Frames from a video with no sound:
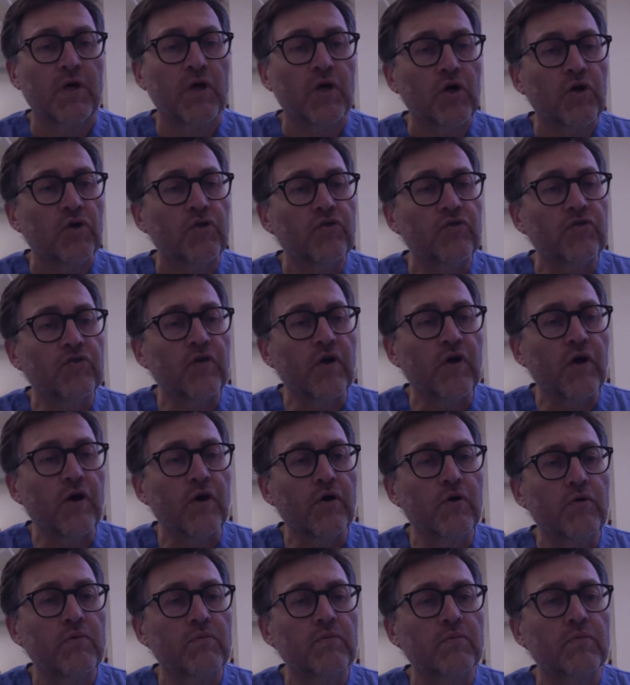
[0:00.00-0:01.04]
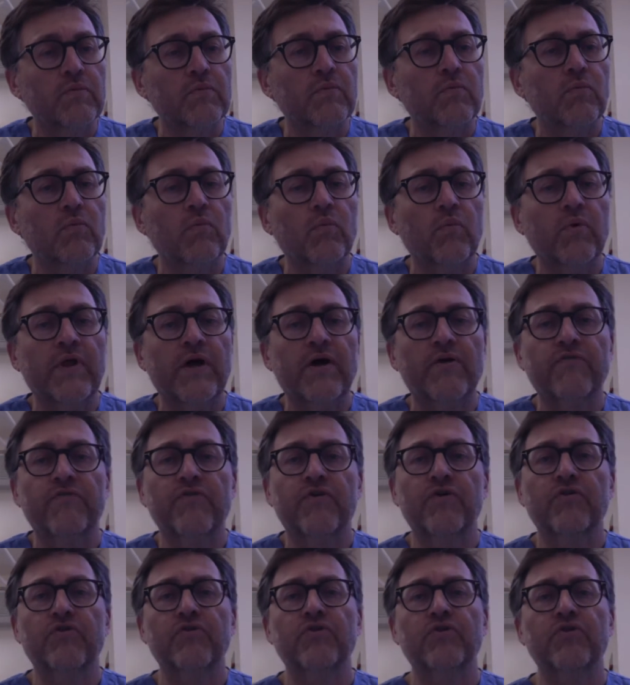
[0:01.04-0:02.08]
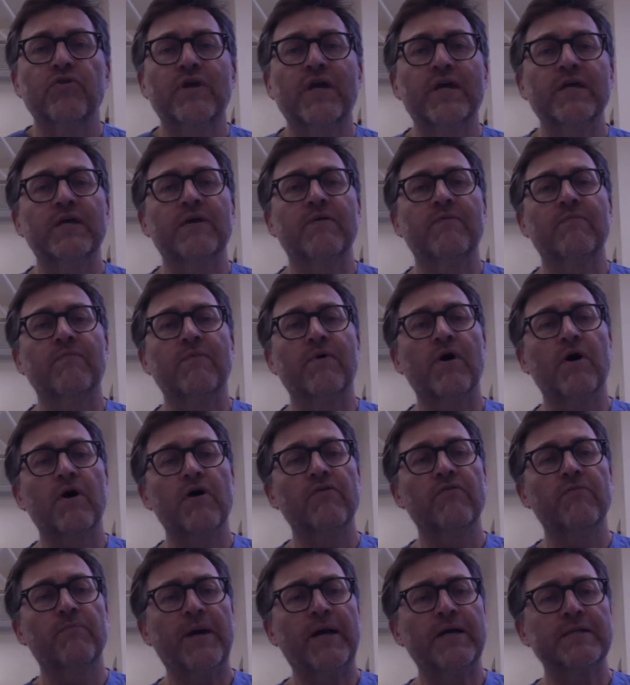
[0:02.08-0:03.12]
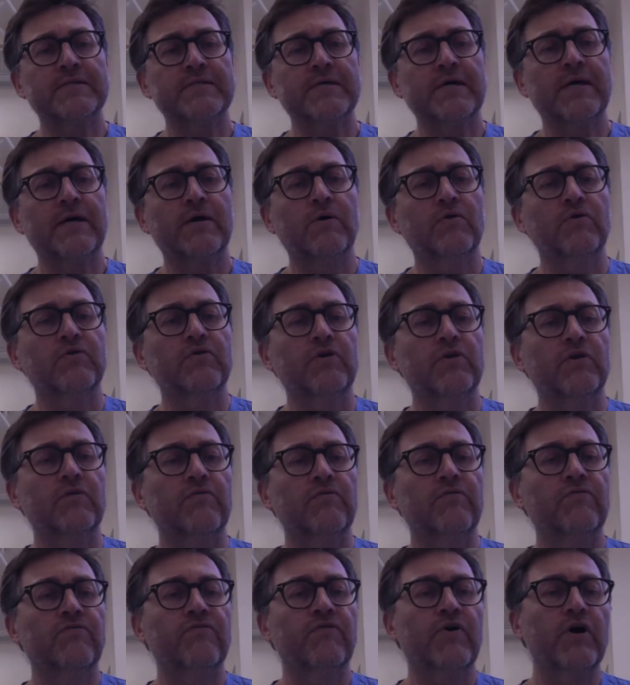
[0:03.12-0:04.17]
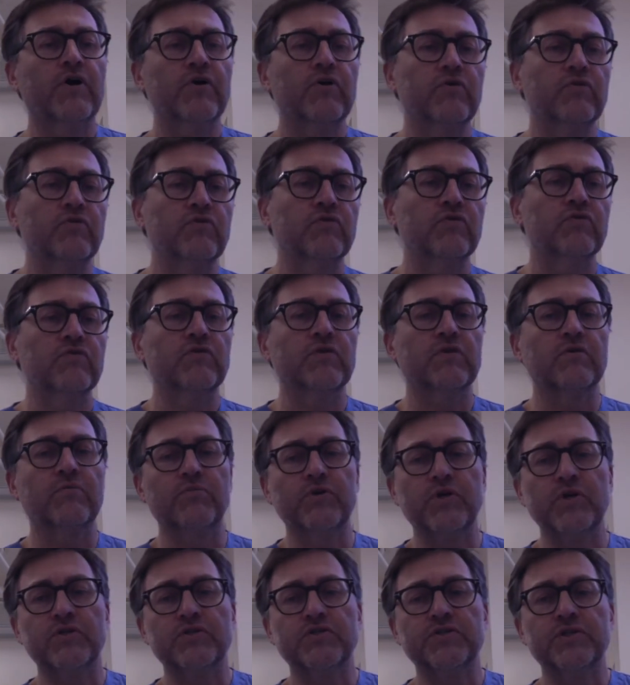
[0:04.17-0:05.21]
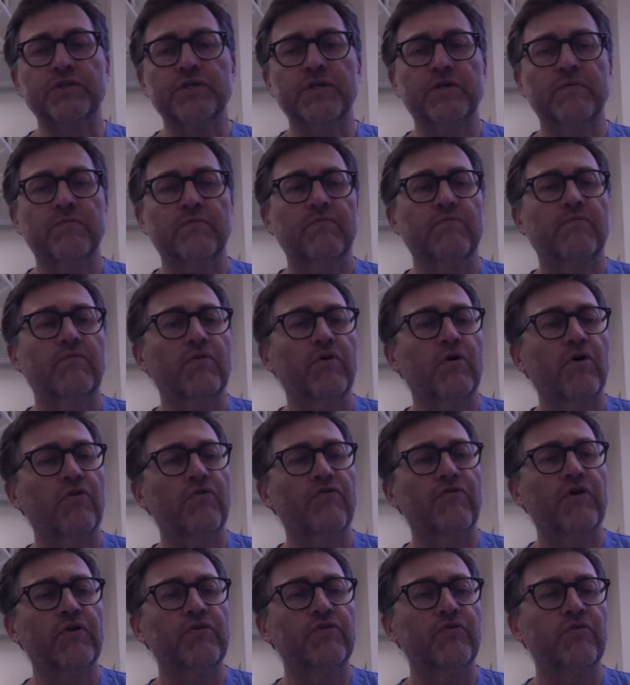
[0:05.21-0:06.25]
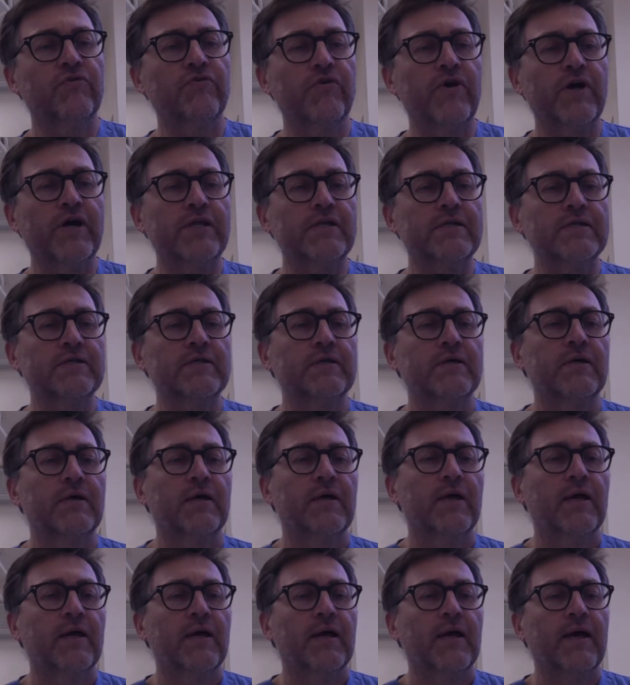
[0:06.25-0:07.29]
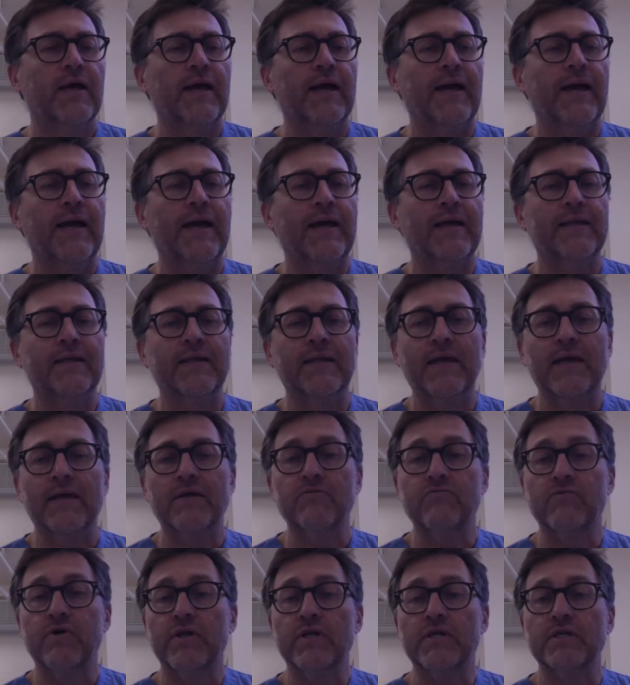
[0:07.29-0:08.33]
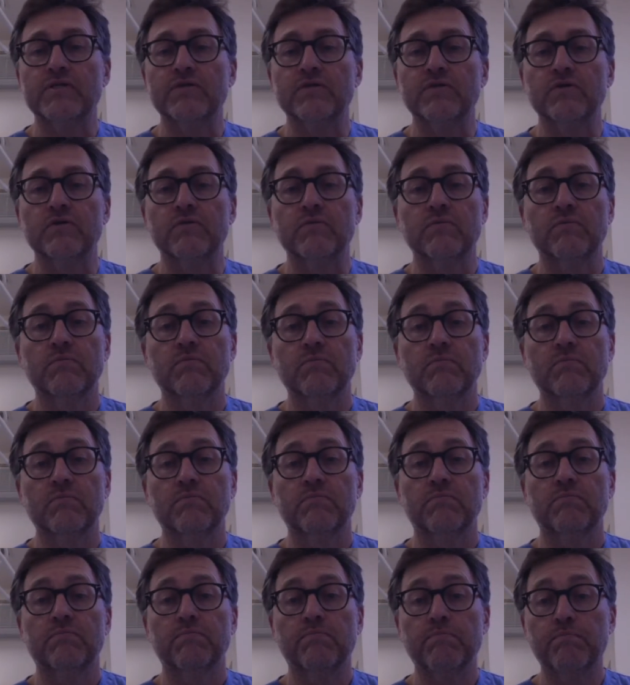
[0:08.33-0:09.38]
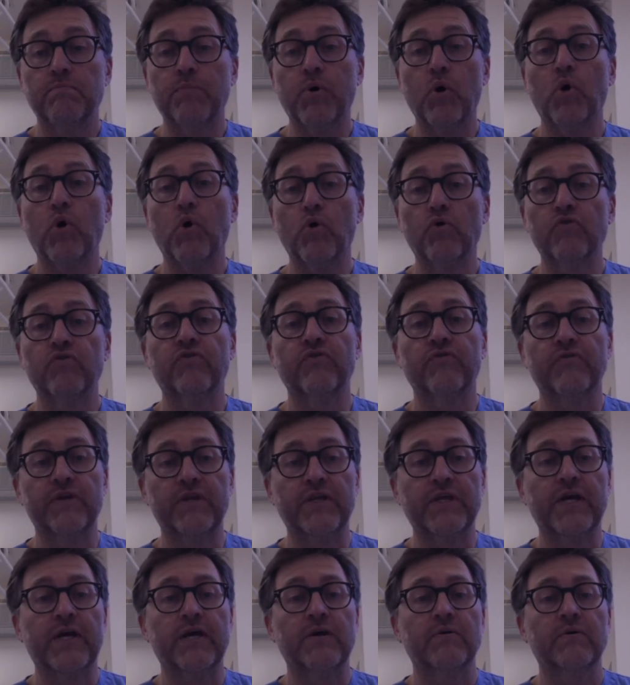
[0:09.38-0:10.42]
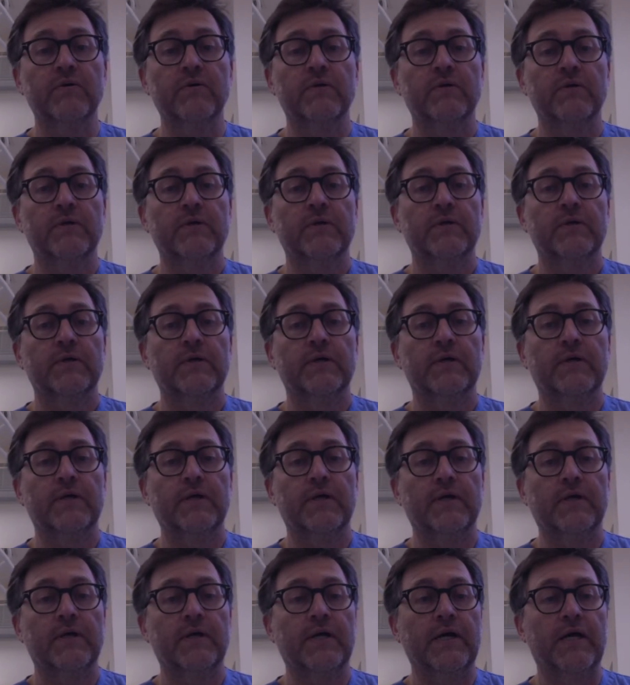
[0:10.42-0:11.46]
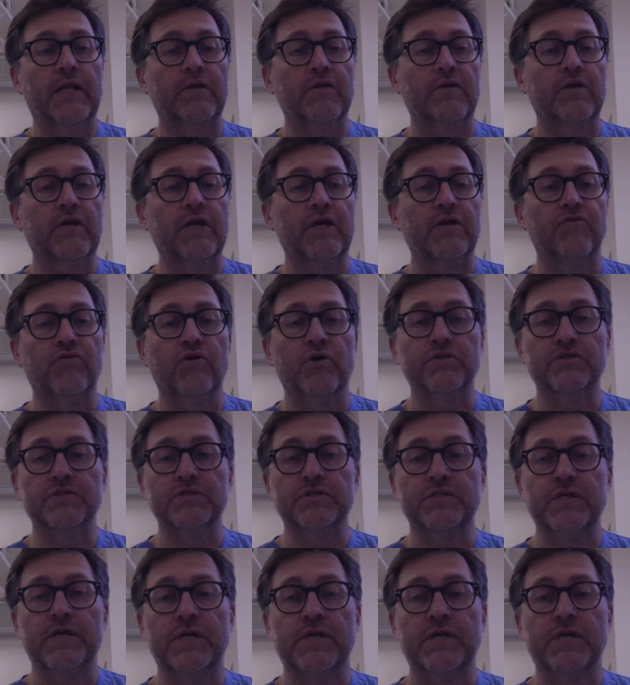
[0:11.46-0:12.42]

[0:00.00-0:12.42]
So, without further ado, get your iPads out, your phones, computer, on the phone to a friend, and get ready to pause the video and get your answers down.